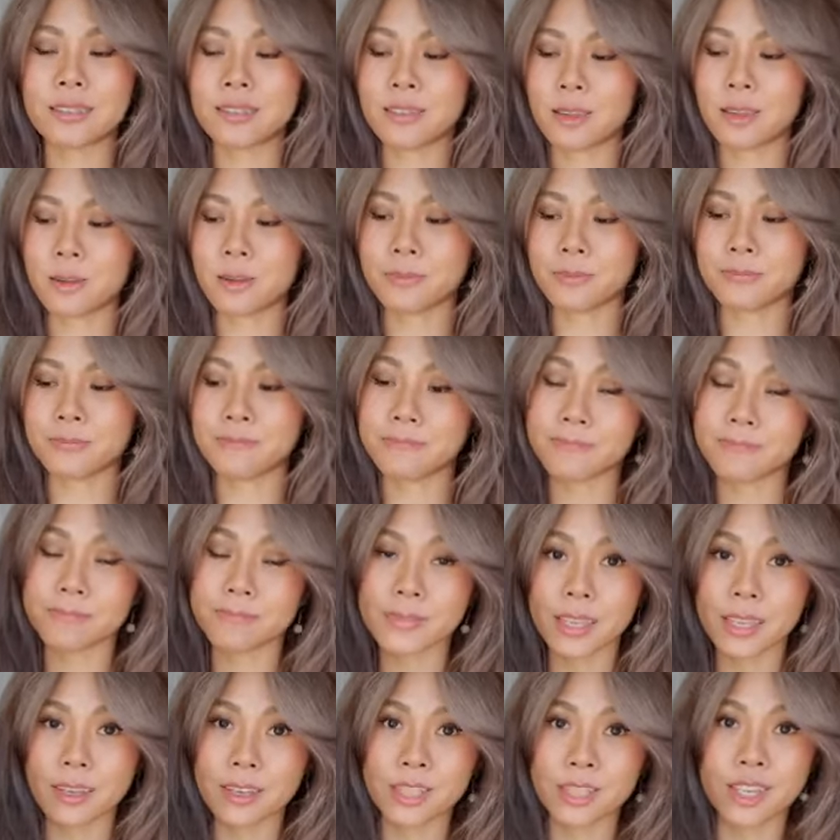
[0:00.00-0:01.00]
So
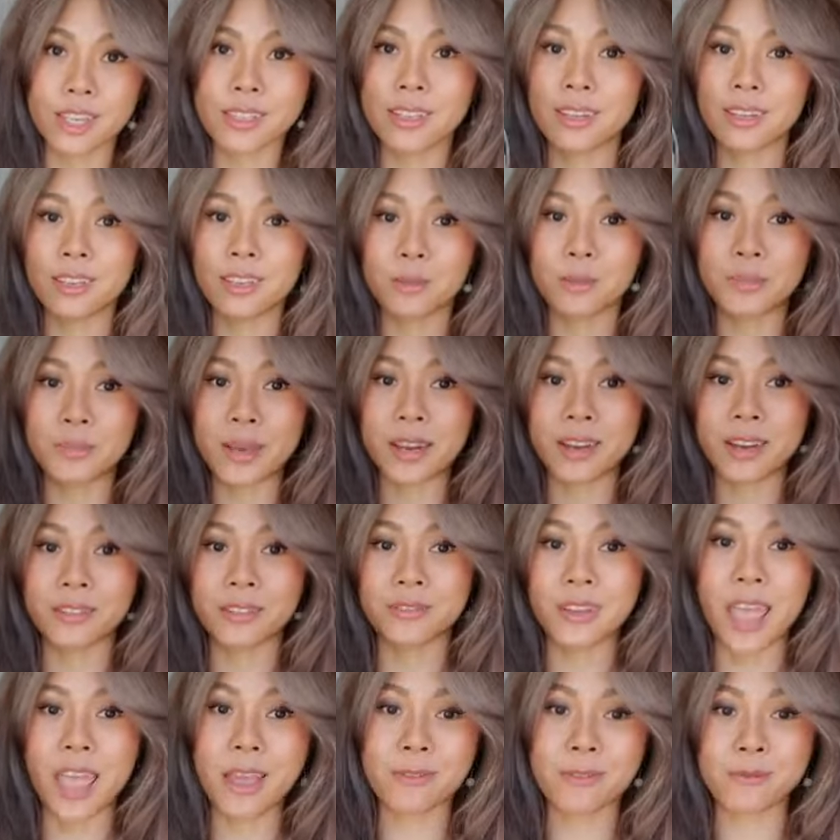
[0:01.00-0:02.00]
just a little bit
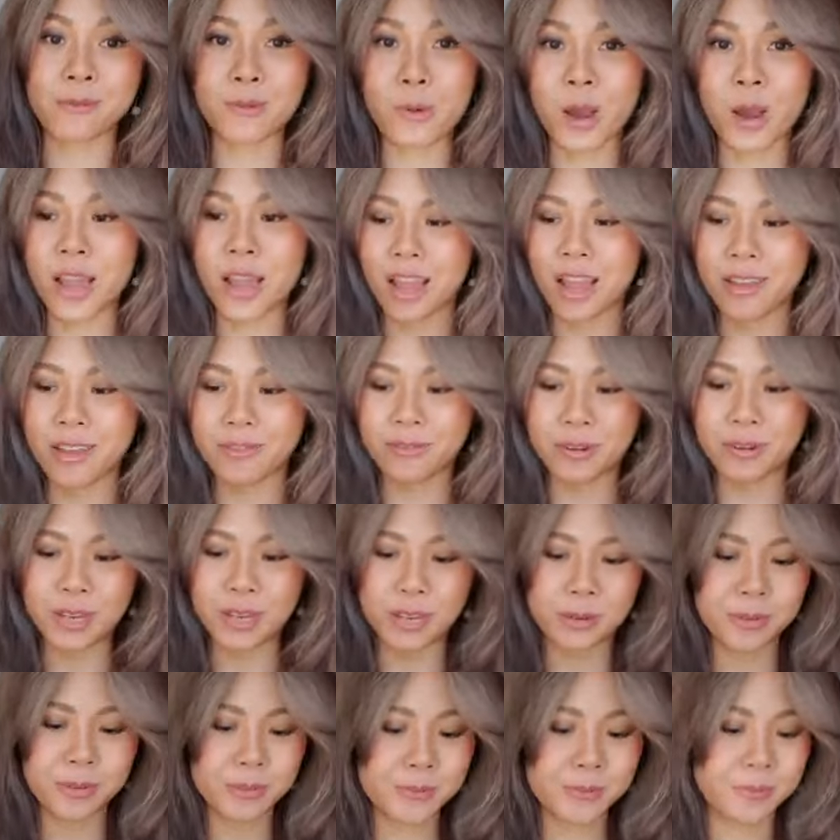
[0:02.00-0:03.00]
of FYI for
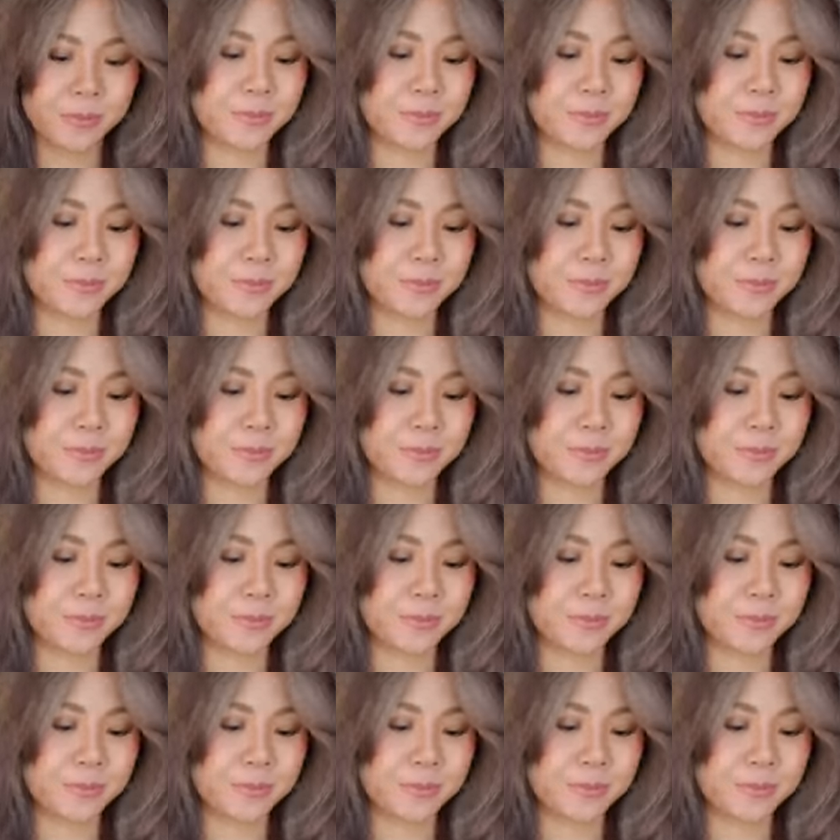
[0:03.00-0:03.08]
you.